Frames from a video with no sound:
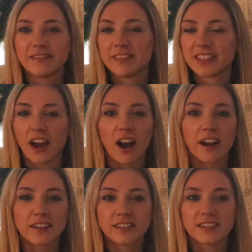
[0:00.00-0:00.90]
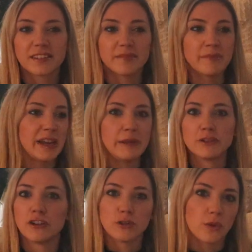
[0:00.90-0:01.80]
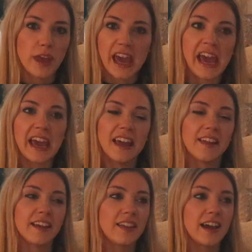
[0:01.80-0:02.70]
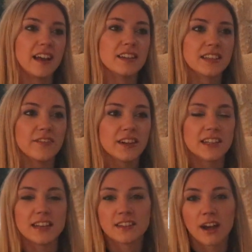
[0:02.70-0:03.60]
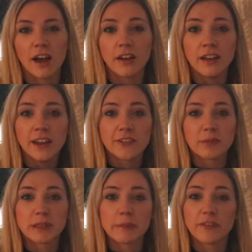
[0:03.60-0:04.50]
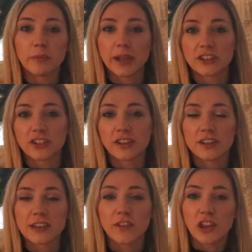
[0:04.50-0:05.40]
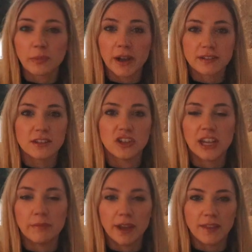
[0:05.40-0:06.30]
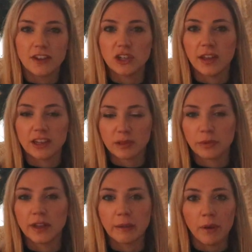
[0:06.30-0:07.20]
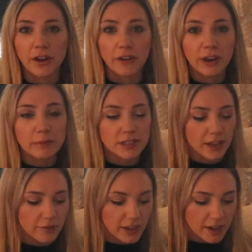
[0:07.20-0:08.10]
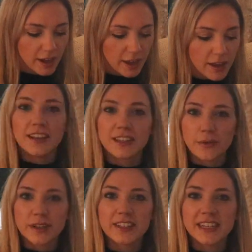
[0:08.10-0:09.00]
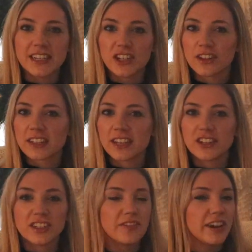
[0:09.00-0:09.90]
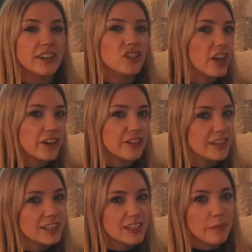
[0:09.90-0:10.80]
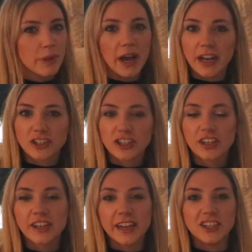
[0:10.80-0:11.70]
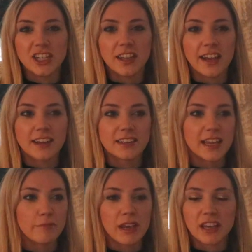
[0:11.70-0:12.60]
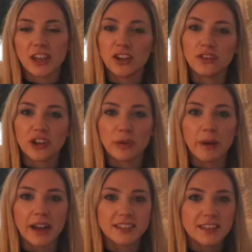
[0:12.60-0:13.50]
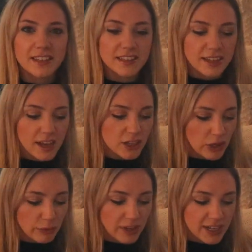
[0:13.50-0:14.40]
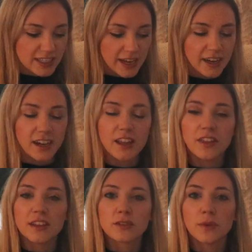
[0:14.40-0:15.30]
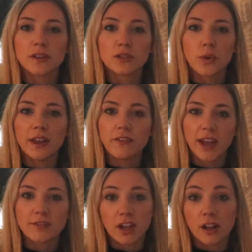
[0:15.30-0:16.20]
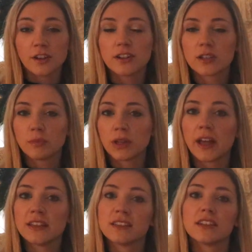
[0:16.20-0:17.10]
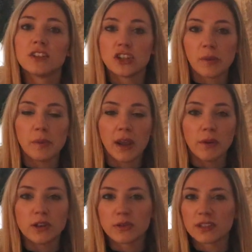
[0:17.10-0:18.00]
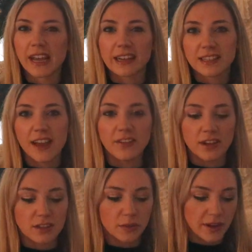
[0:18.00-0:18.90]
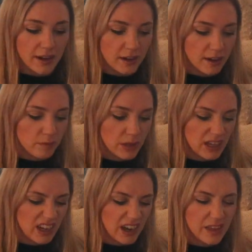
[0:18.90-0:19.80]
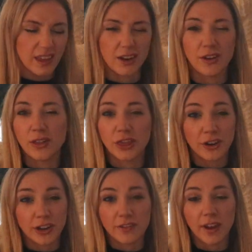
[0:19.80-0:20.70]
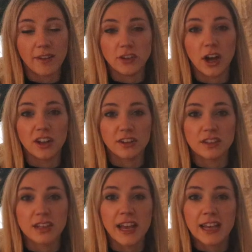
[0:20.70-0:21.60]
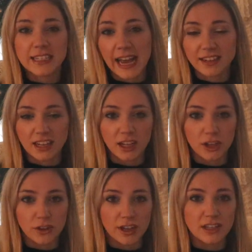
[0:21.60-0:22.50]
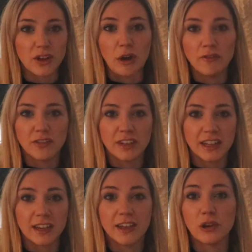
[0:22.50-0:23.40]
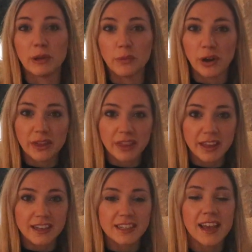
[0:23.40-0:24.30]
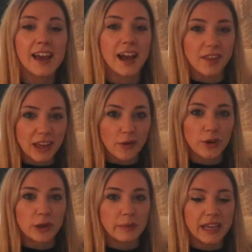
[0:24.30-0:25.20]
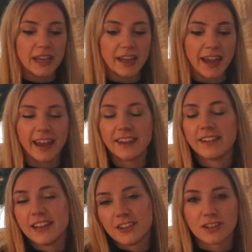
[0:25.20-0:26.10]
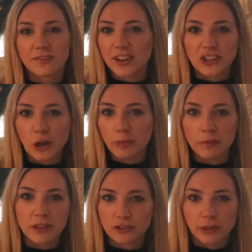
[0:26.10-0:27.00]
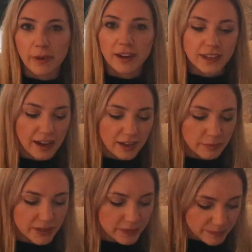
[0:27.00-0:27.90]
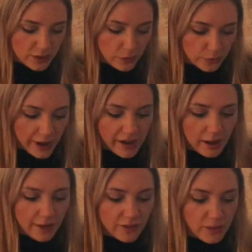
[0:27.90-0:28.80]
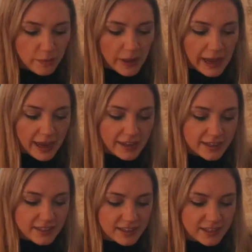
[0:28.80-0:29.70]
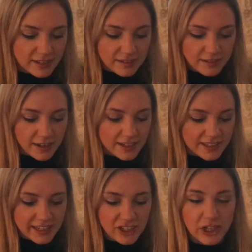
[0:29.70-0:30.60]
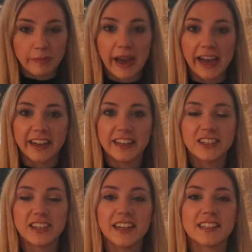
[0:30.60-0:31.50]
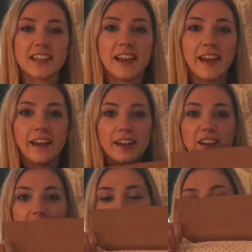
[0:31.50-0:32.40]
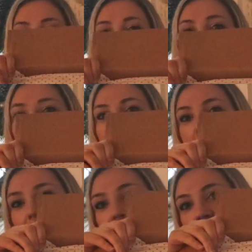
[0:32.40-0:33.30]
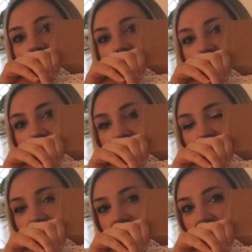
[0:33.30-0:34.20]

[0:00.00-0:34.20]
socks, my name starts with A, like that kind of stuff, because I saw from some of her pictures of other boxes she had made that she likes to put like monogram stuff in. So we'll see. She looks like she's a very generous posher and she likes like making cute little boxes. So I'm really excited. This was $25 plus shipping, which was like $7, so it ended up being I think around $35, tax included, so hopefully it'll be worth it. I think it will be, and it's just fun to open mystery box items. So right off the bat, see, she packaged it very nicely. You can see